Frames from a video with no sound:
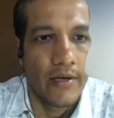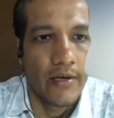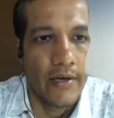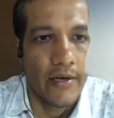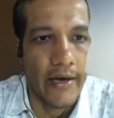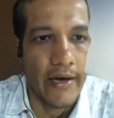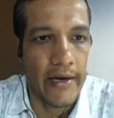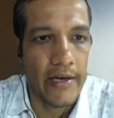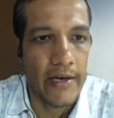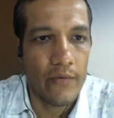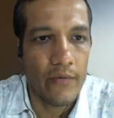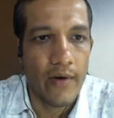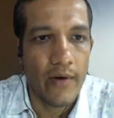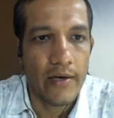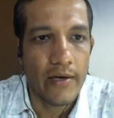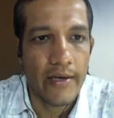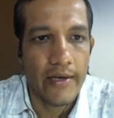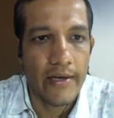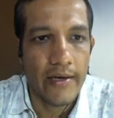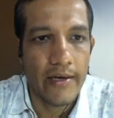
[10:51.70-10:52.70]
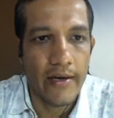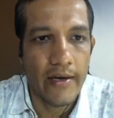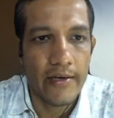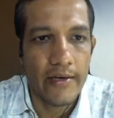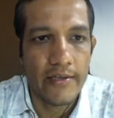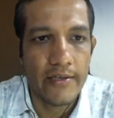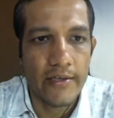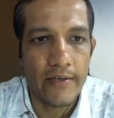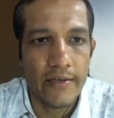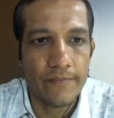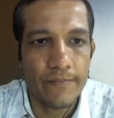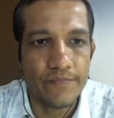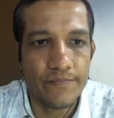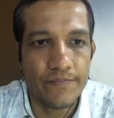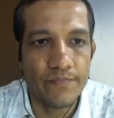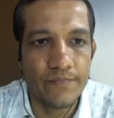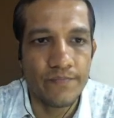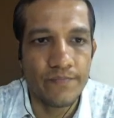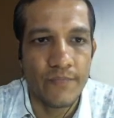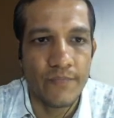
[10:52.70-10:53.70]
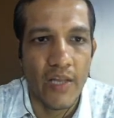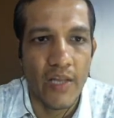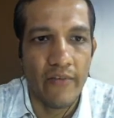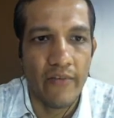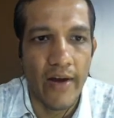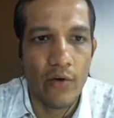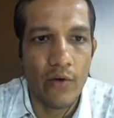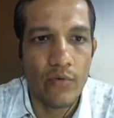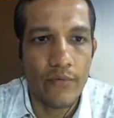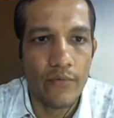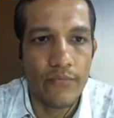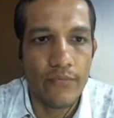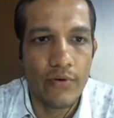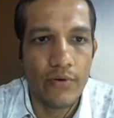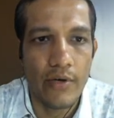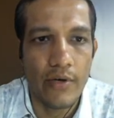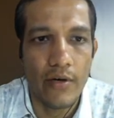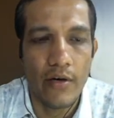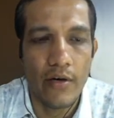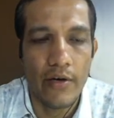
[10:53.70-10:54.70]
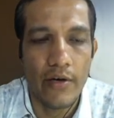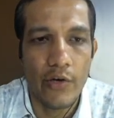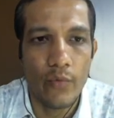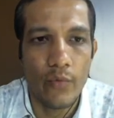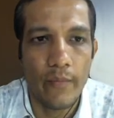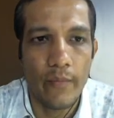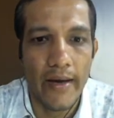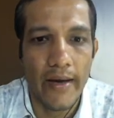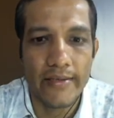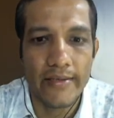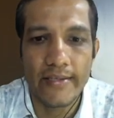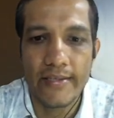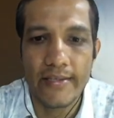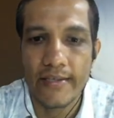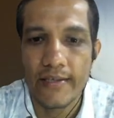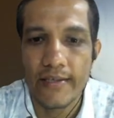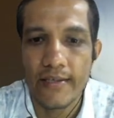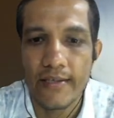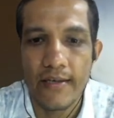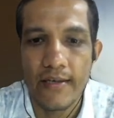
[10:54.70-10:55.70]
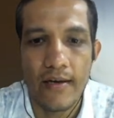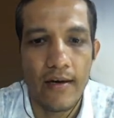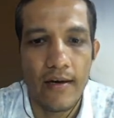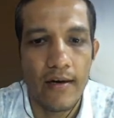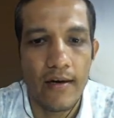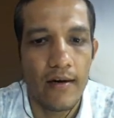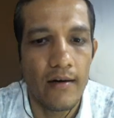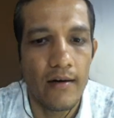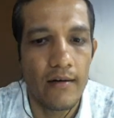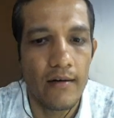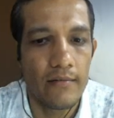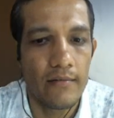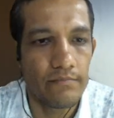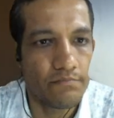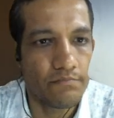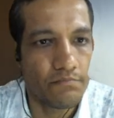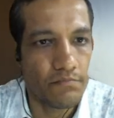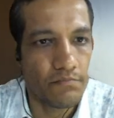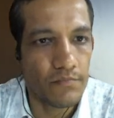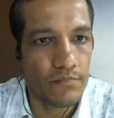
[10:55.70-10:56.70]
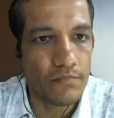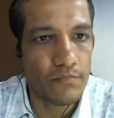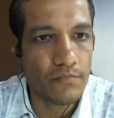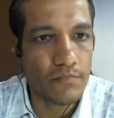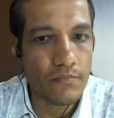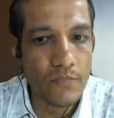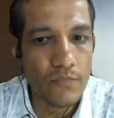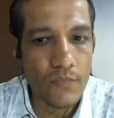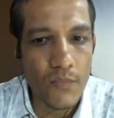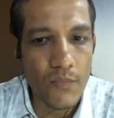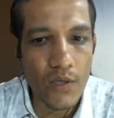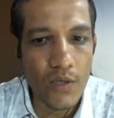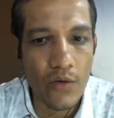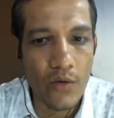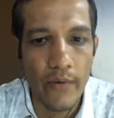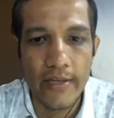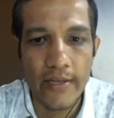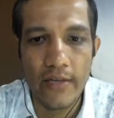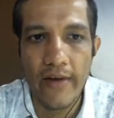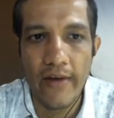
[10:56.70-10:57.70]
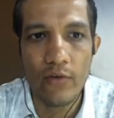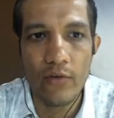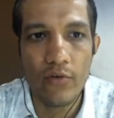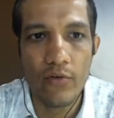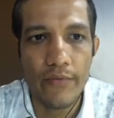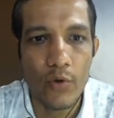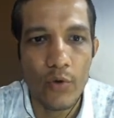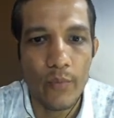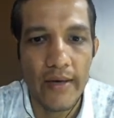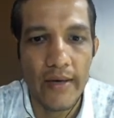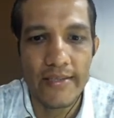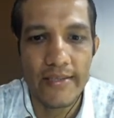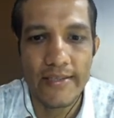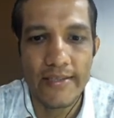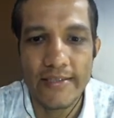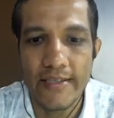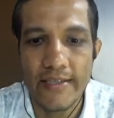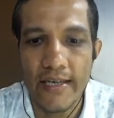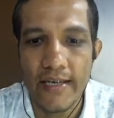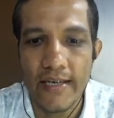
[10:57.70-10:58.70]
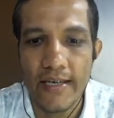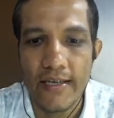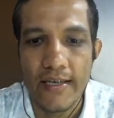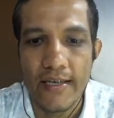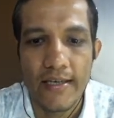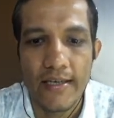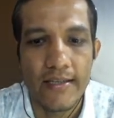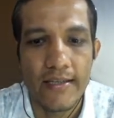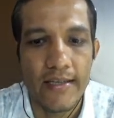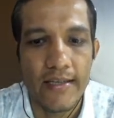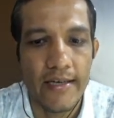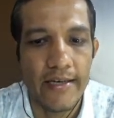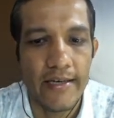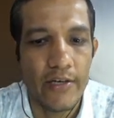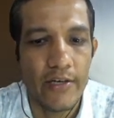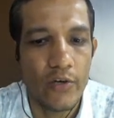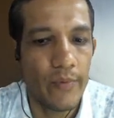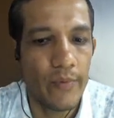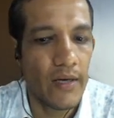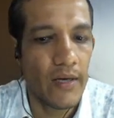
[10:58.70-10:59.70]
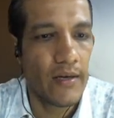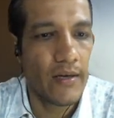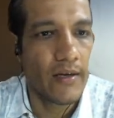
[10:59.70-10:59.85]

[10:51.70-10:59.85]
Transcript: Again, what I can write here, the value of u max, what is the value of u max is here, that need to be